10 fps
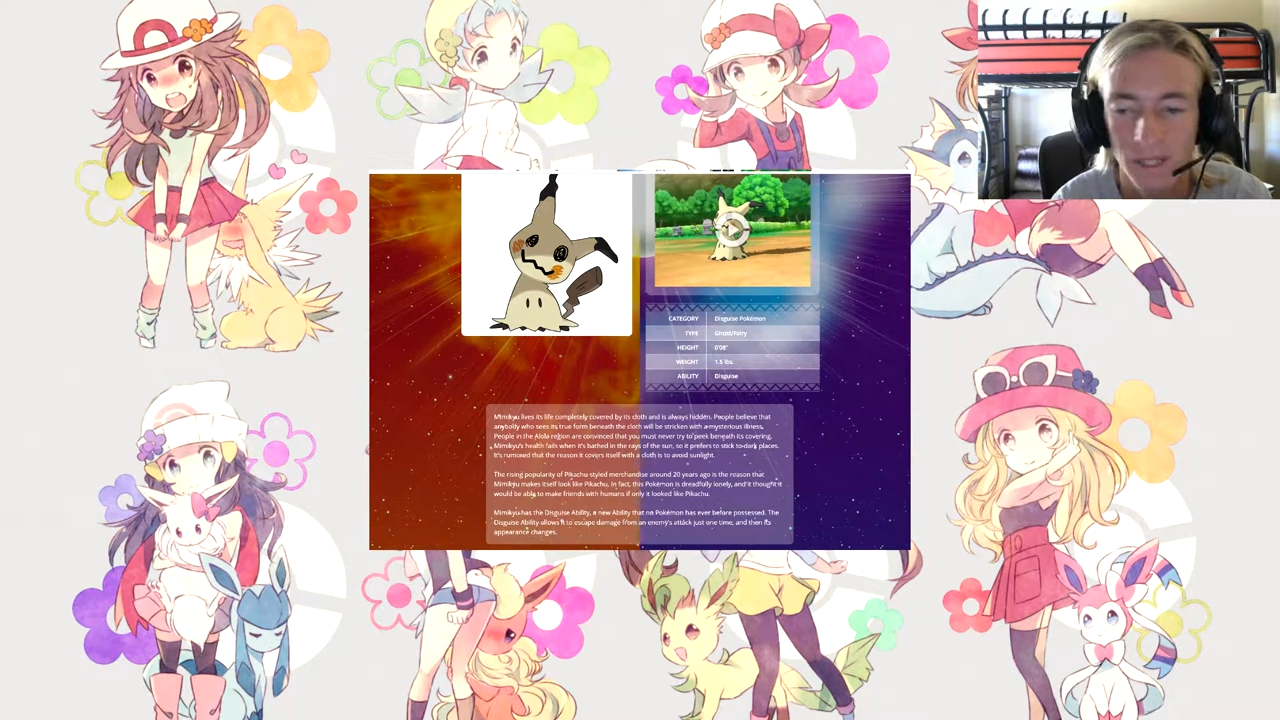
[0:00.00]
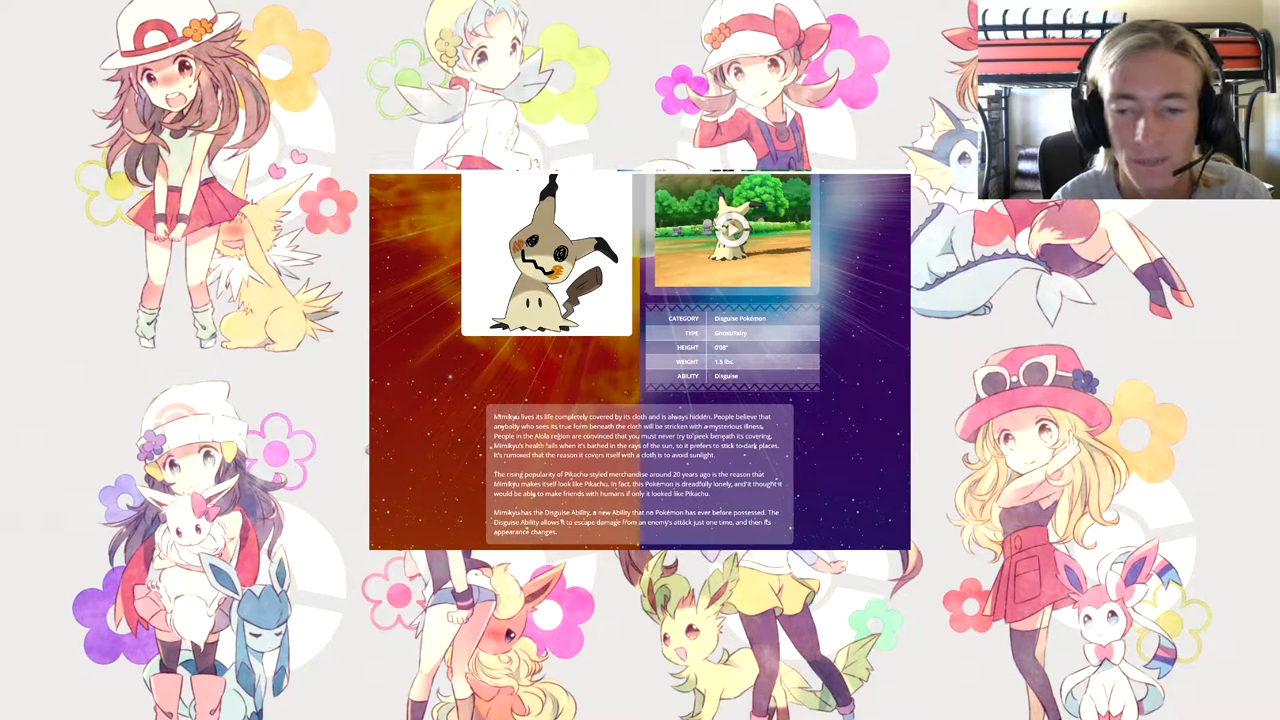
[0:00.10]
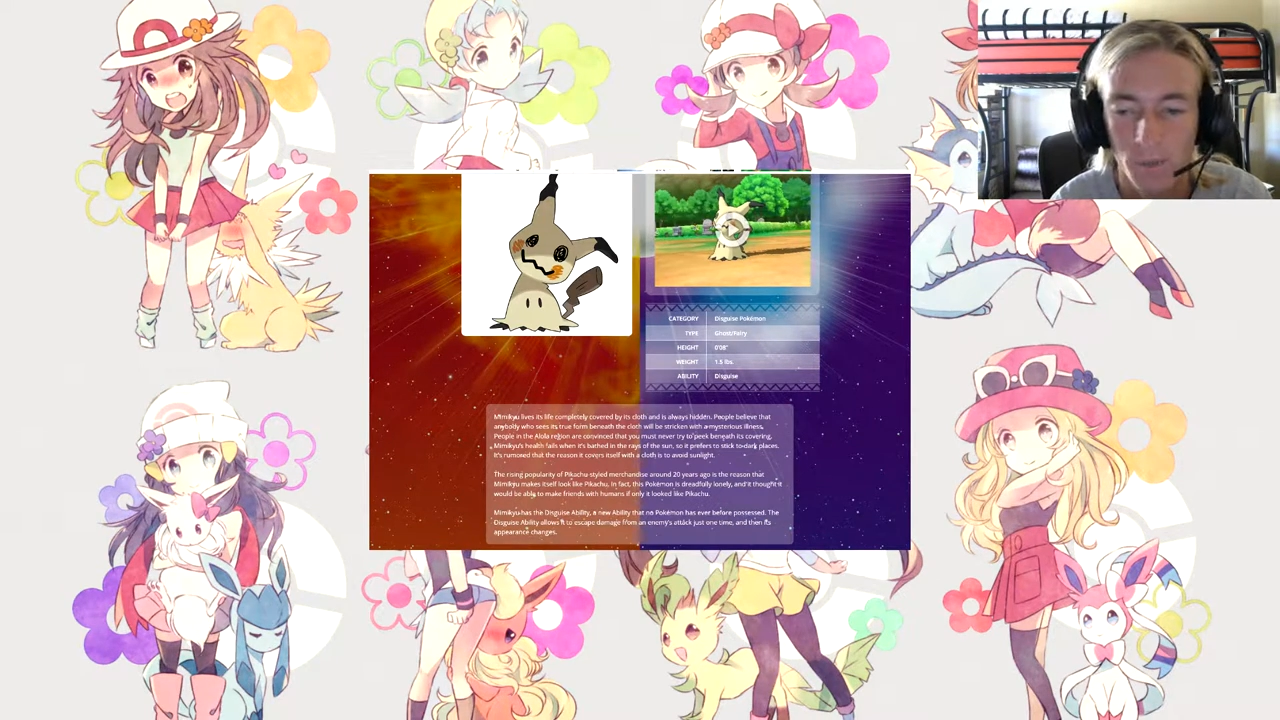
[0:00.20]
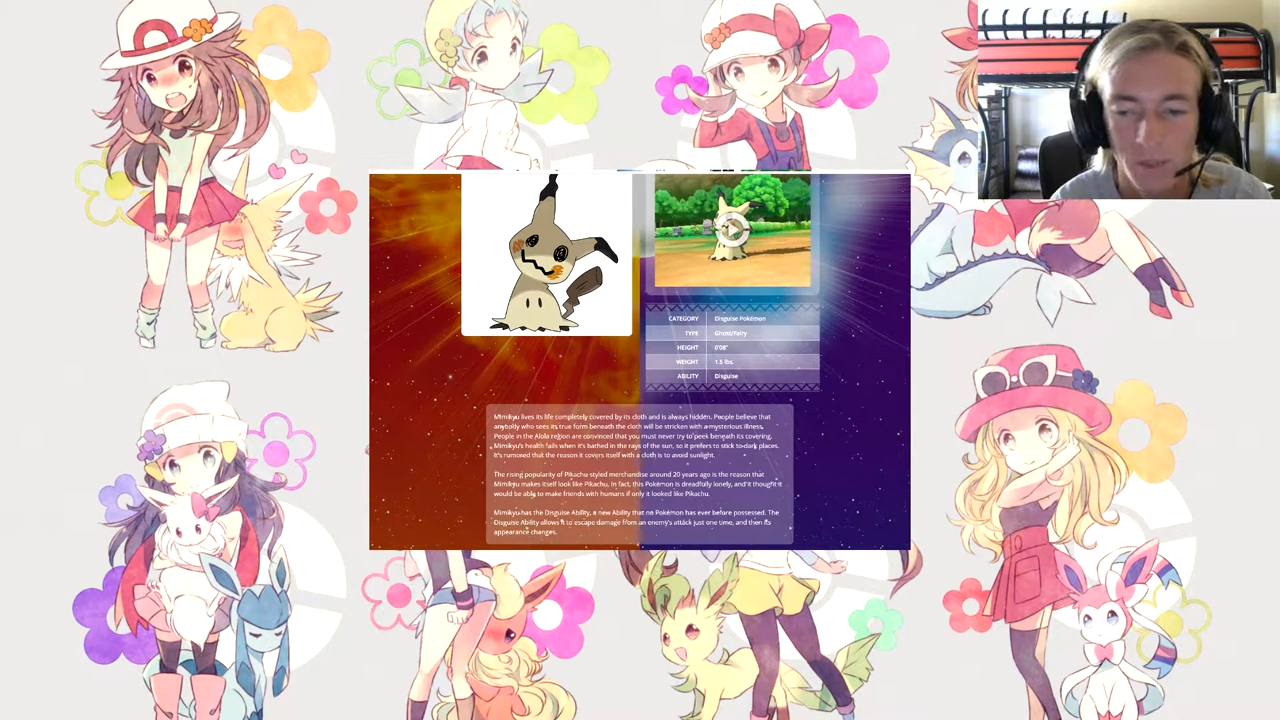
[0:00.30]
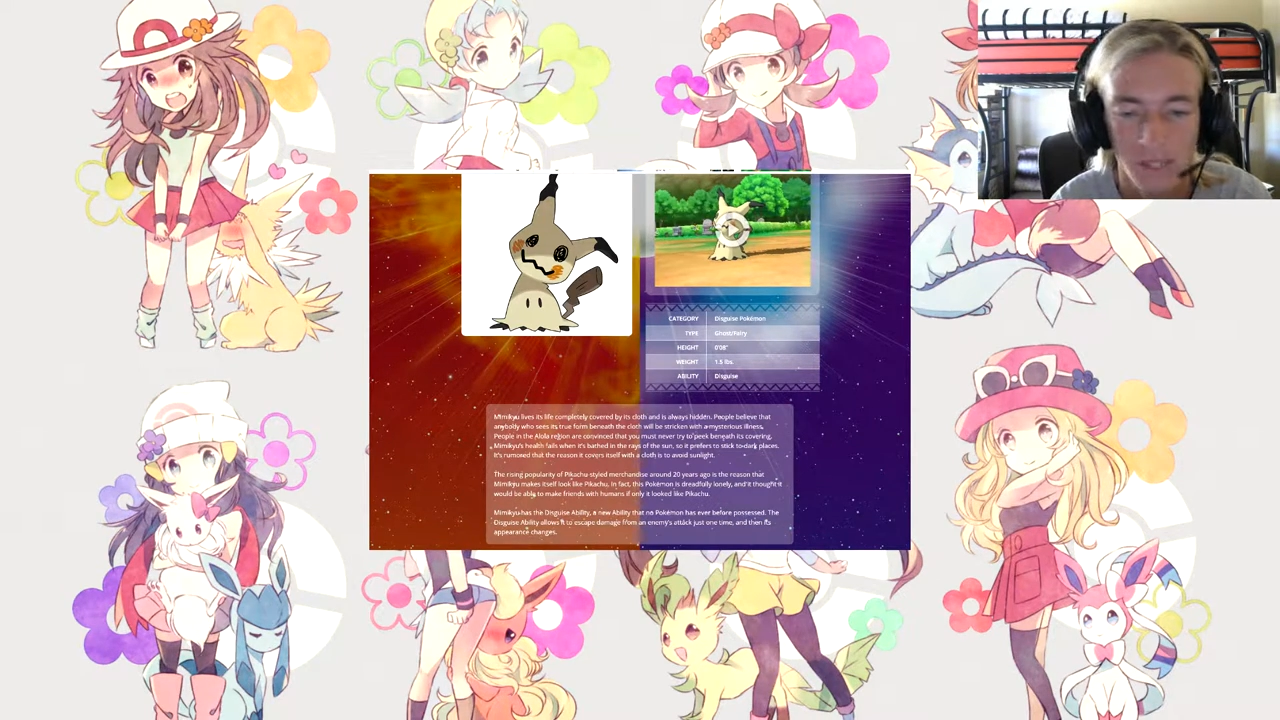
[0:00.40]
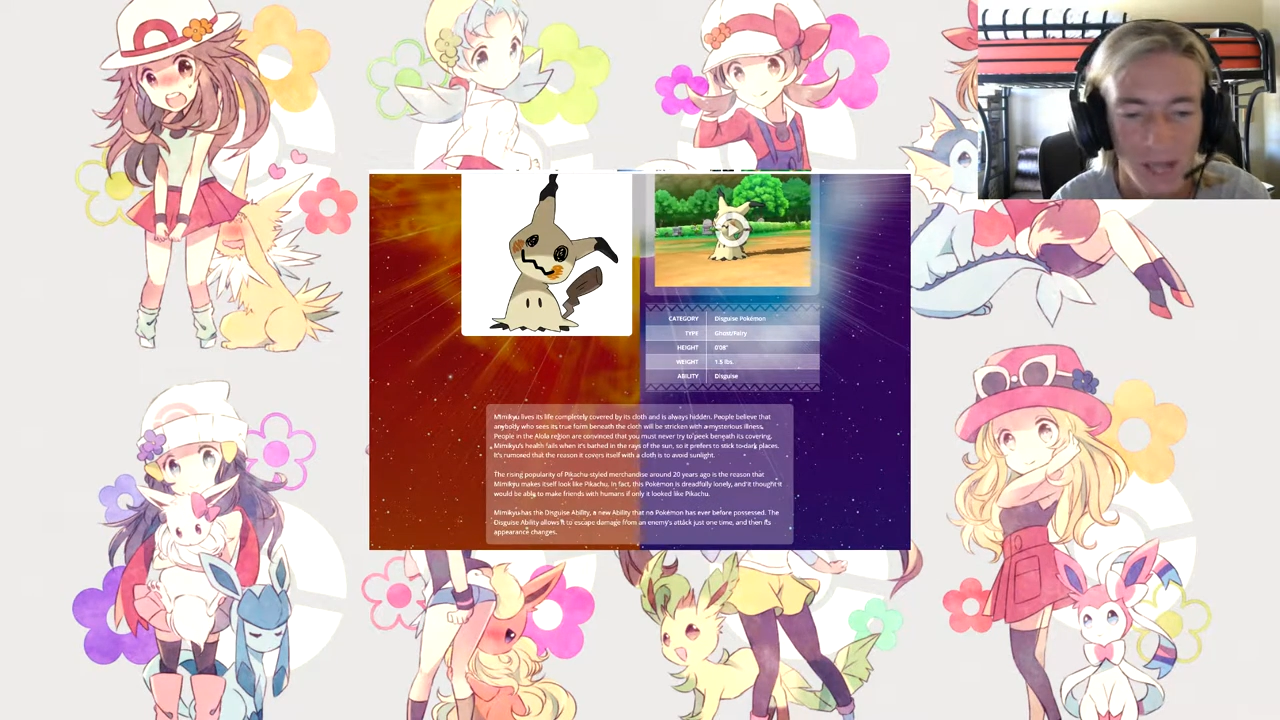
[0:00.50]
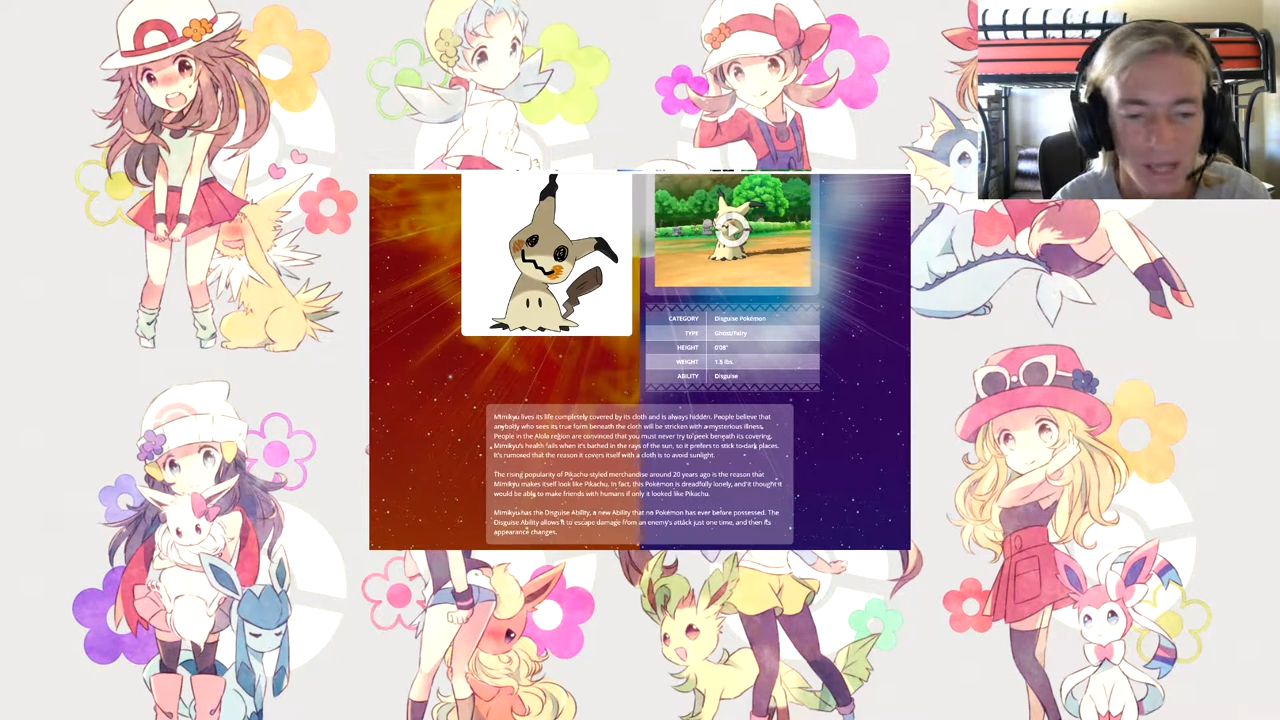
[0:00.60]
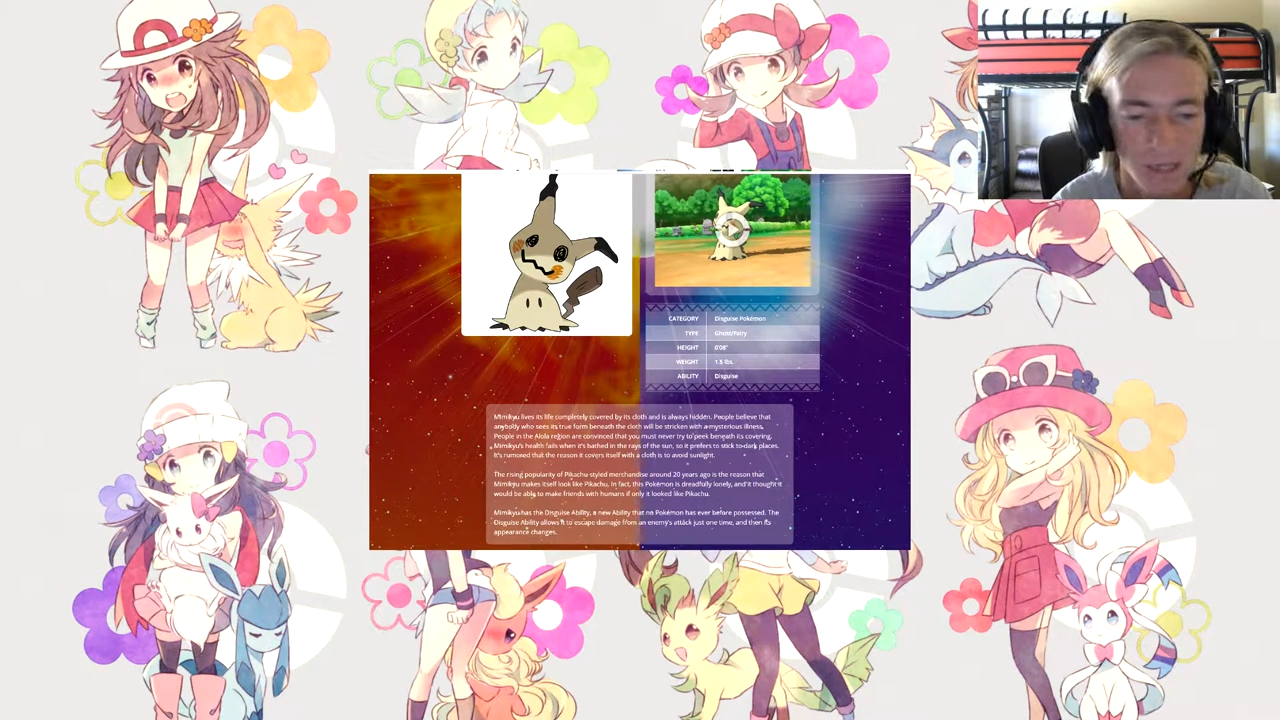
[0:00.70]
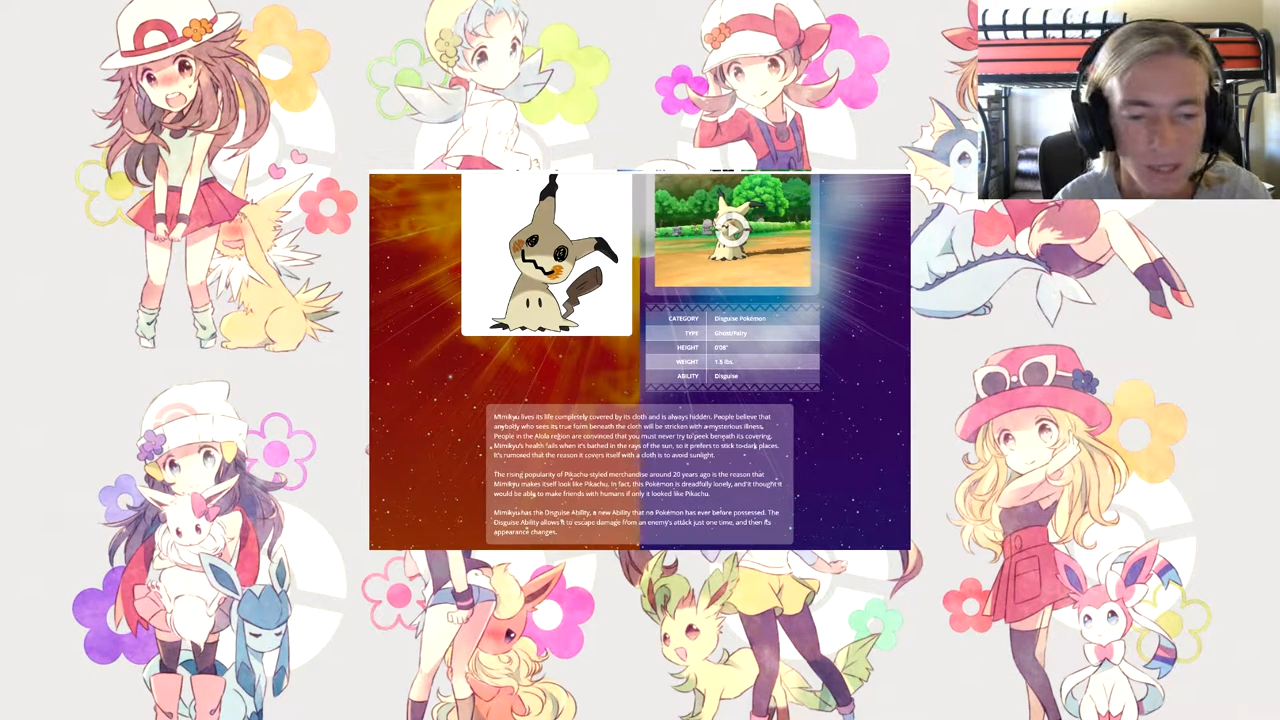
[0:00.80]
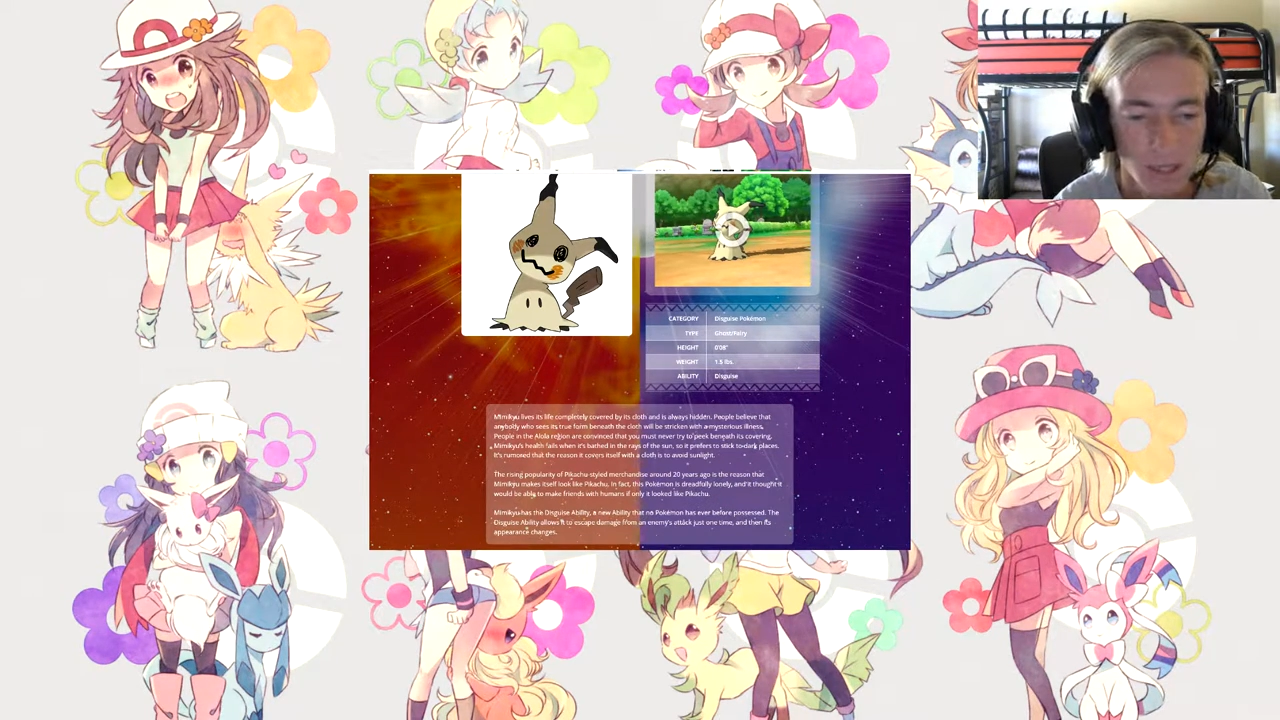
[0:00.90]
has ever
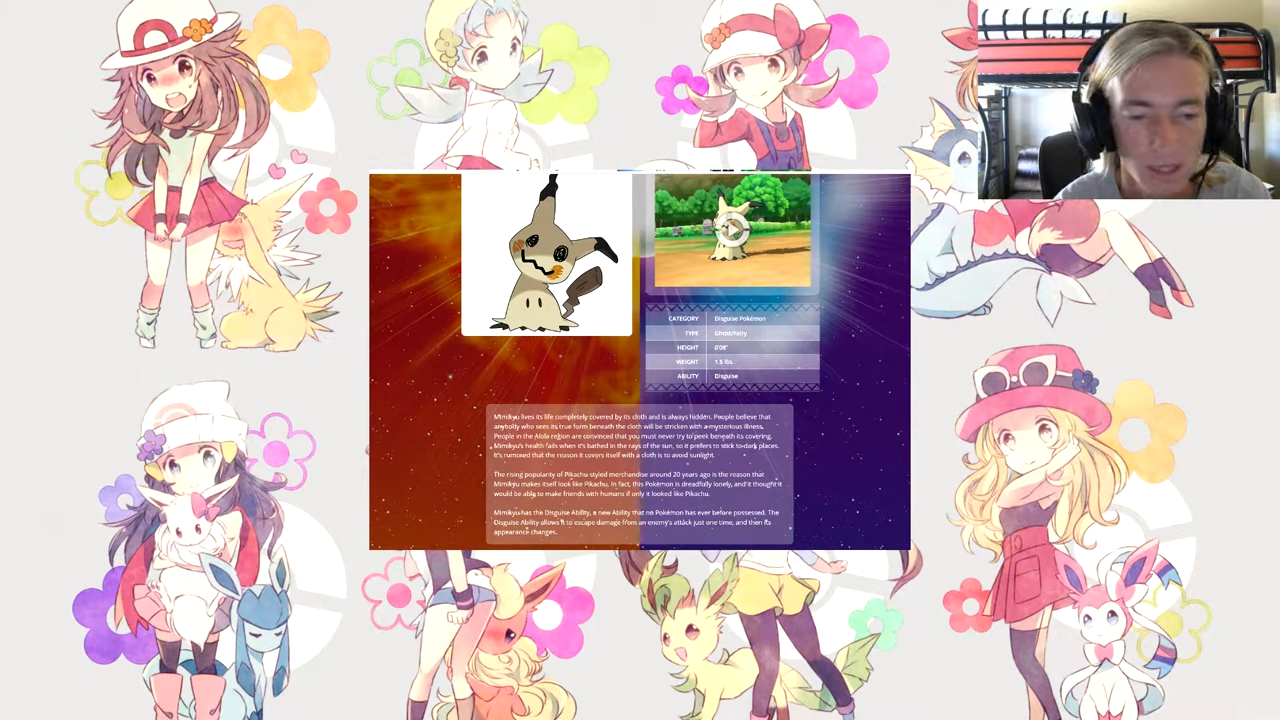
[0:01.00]
possessed.